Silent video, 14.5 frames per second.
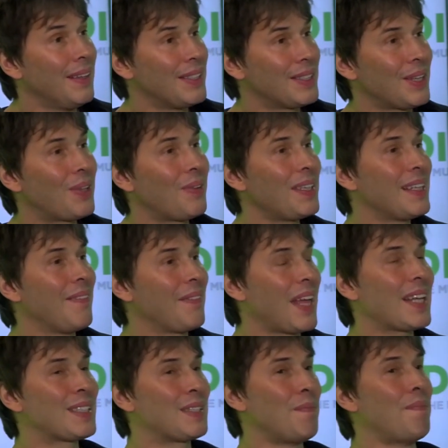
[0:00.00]
So
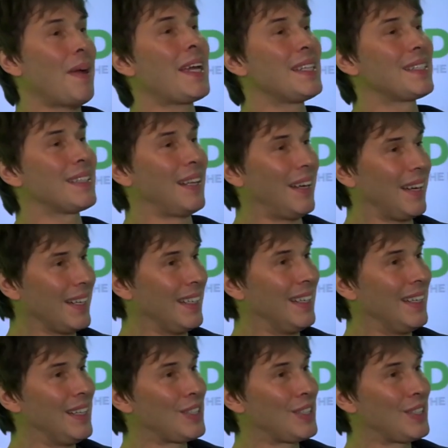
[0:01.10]
that's the baseline.